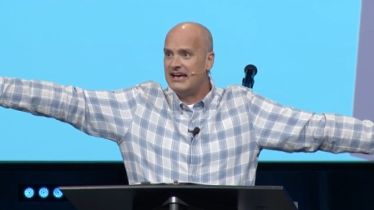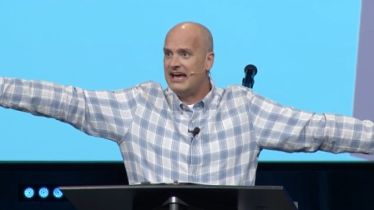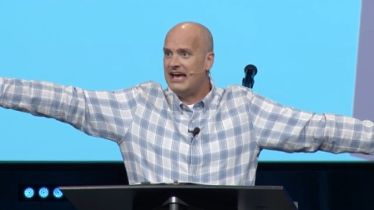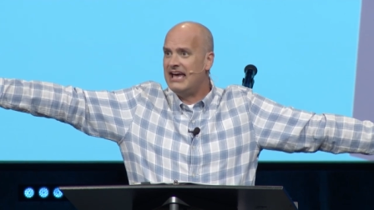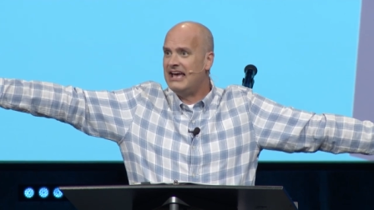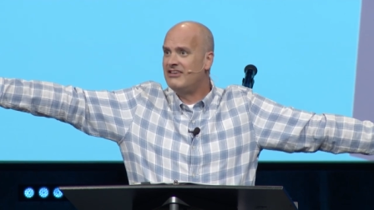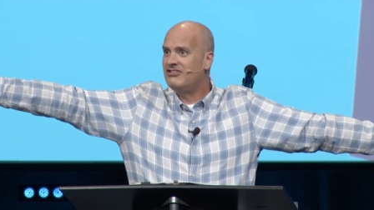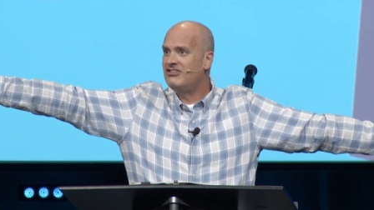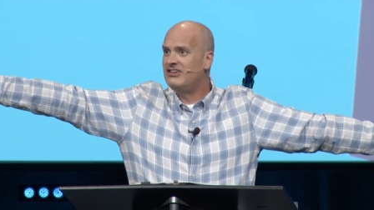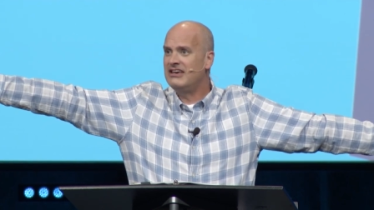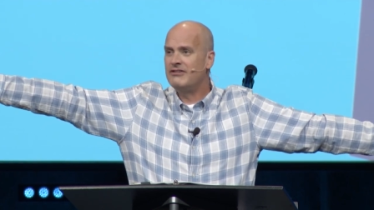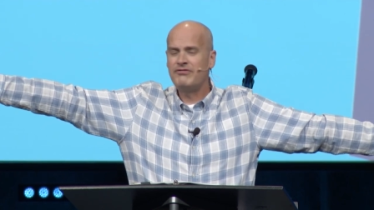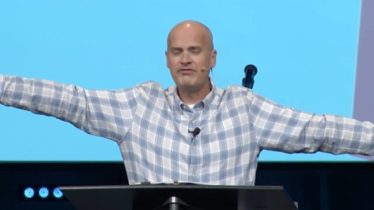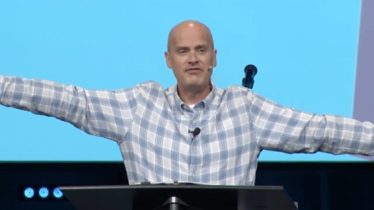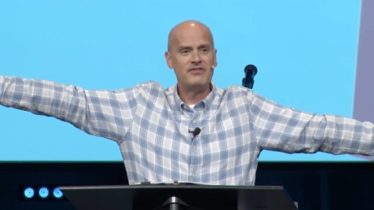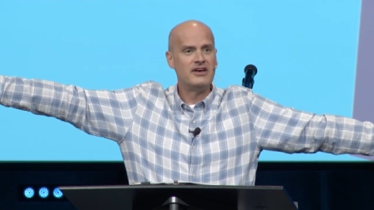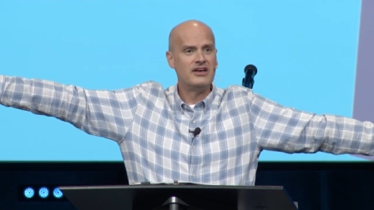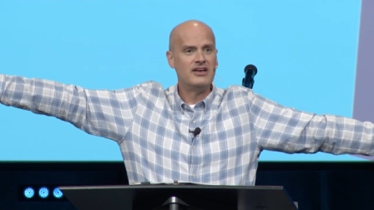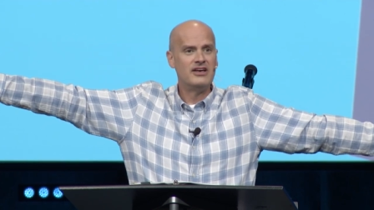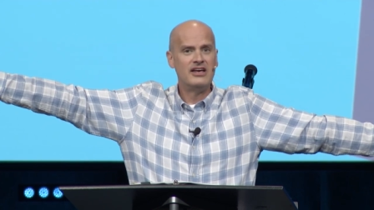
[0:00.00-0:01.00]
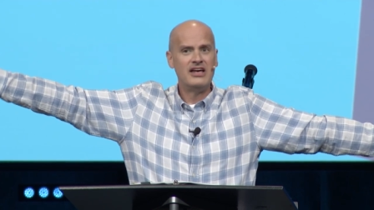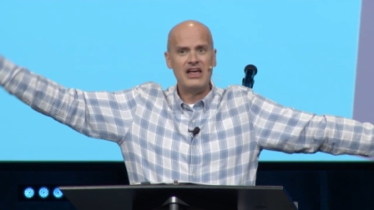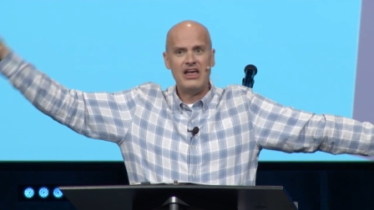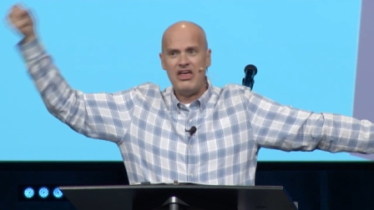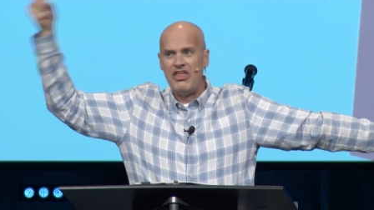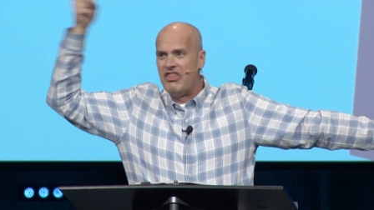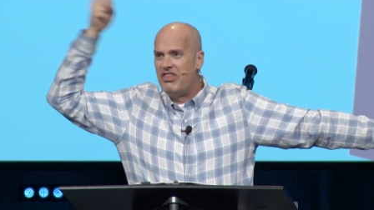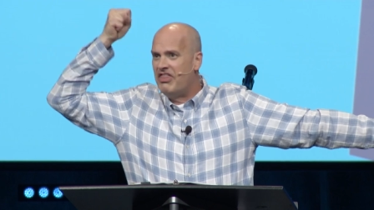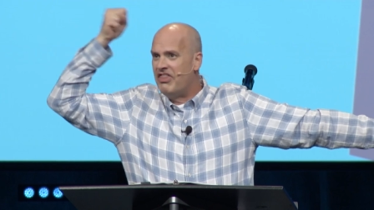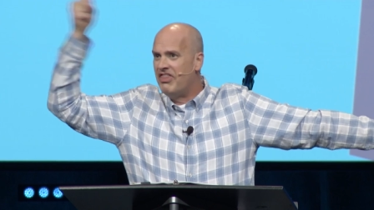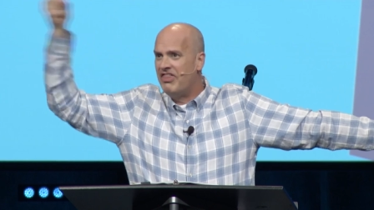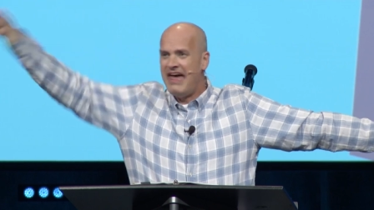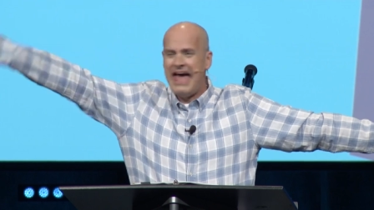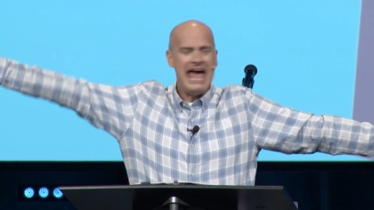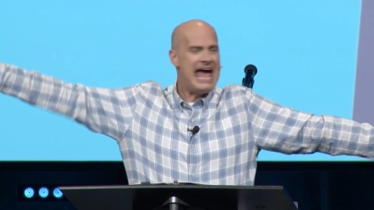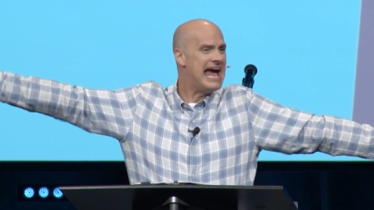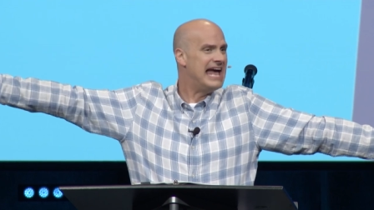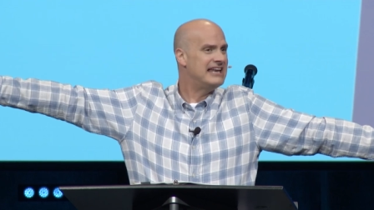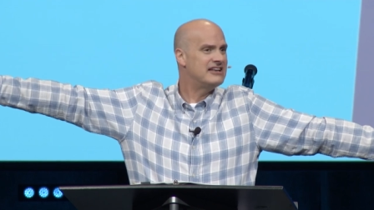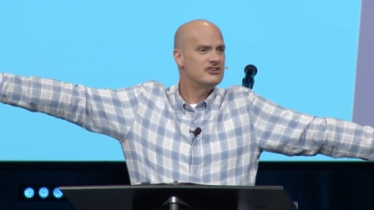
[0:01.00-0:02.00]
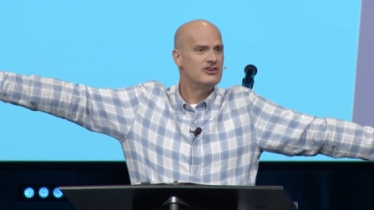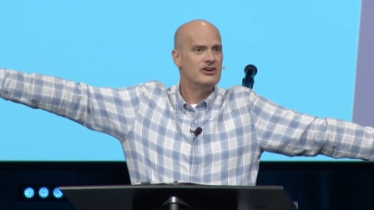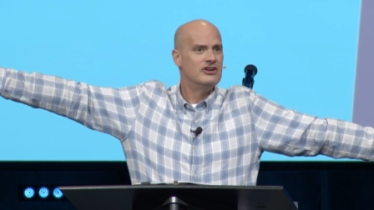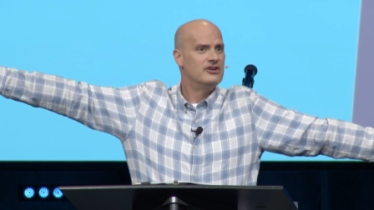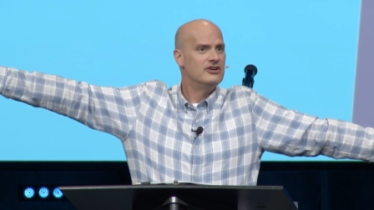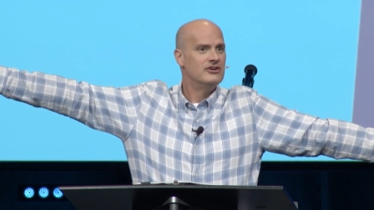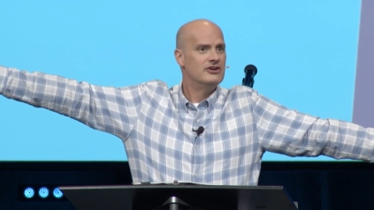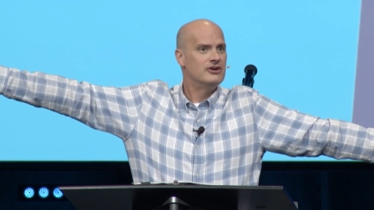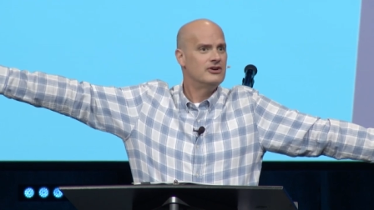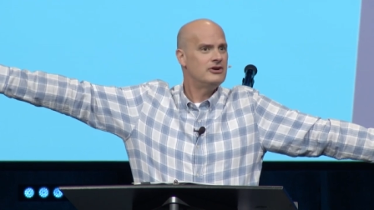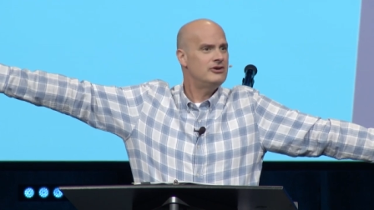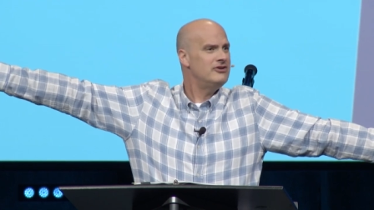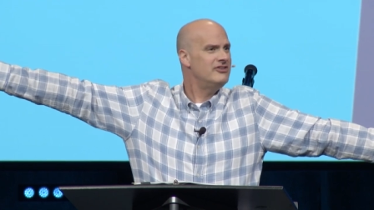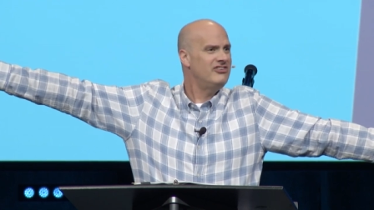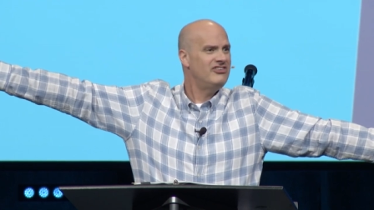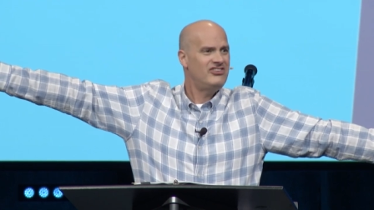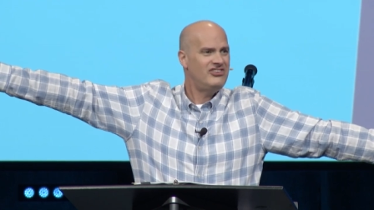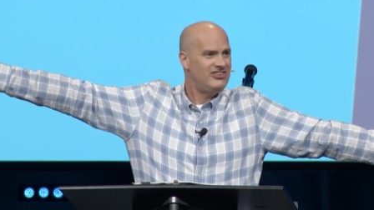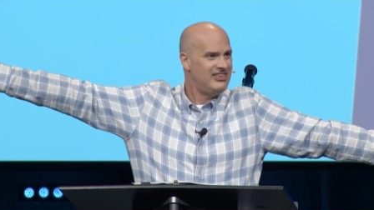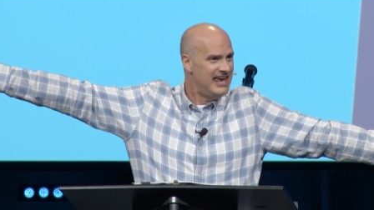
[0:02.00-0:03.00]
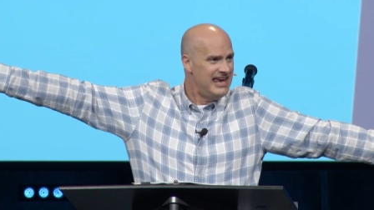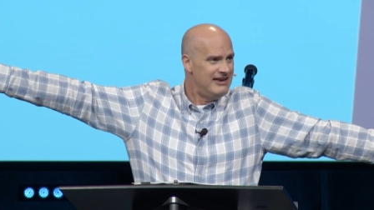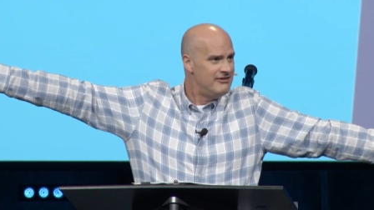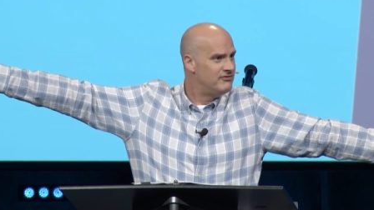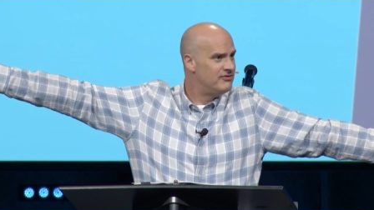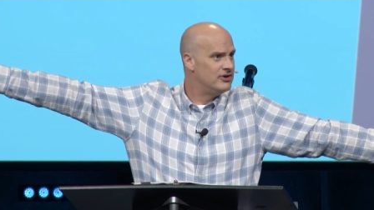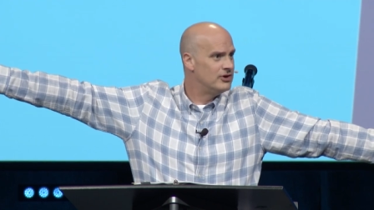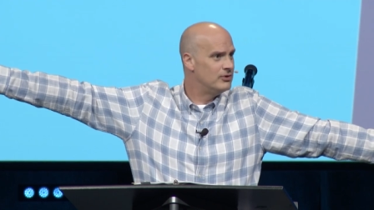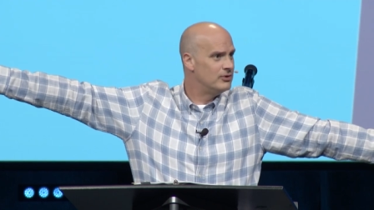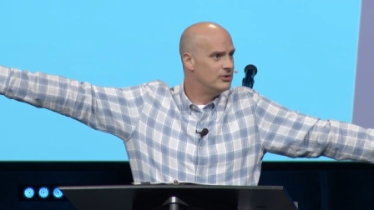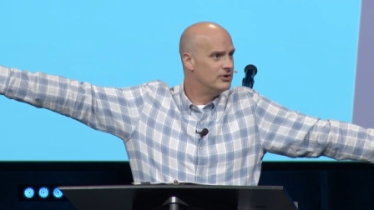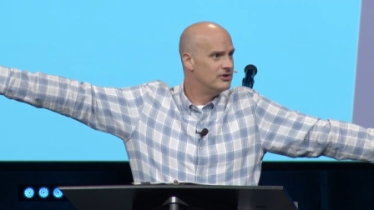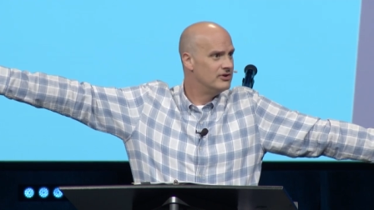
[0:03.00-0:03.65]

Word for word: as if that could save you.